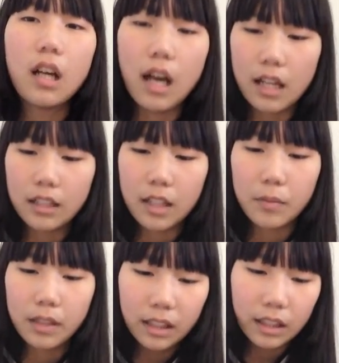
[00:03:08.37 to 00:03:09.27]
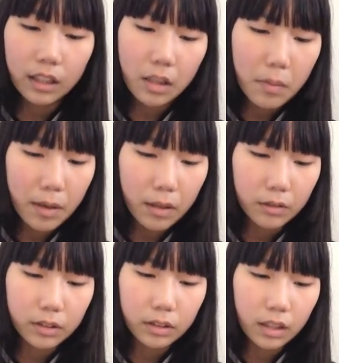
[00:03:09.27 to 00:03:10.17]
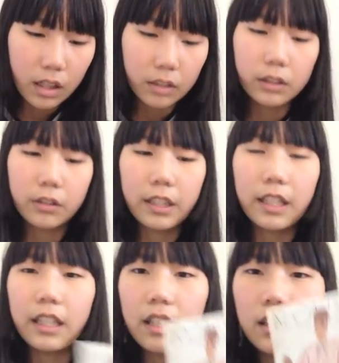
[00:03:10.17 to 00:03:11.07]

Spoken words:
And I'm thinking about altering